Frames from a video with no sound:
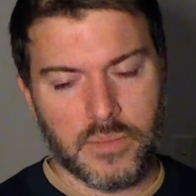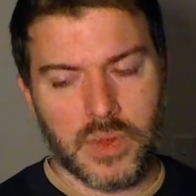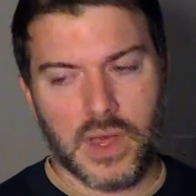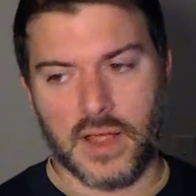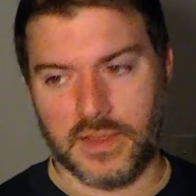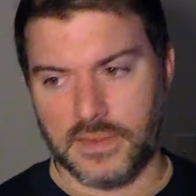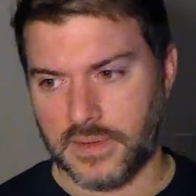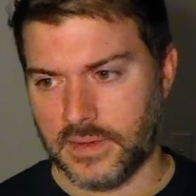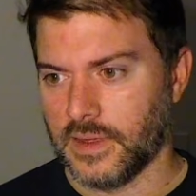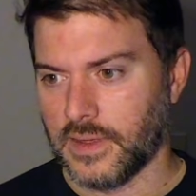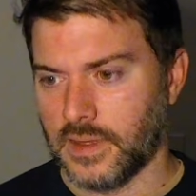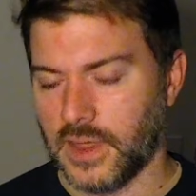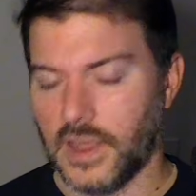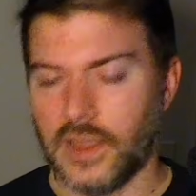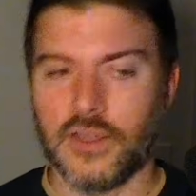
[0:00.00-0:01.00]
But
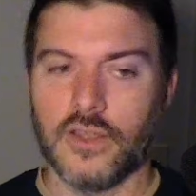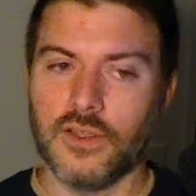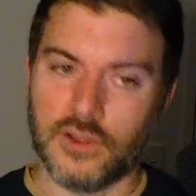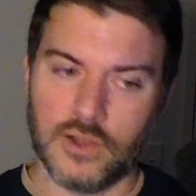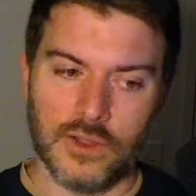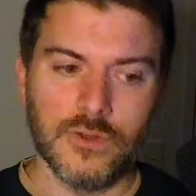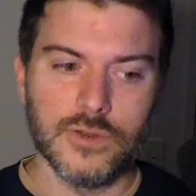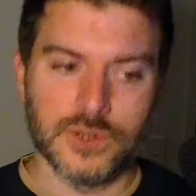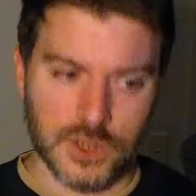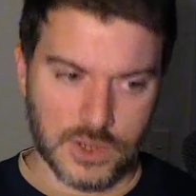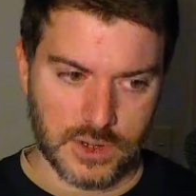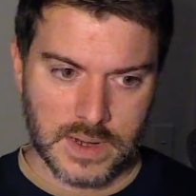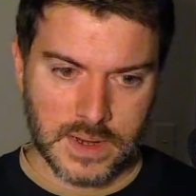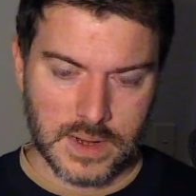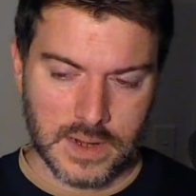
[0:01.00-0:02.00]
in
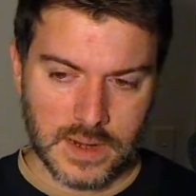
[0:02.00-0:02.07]
conclusion,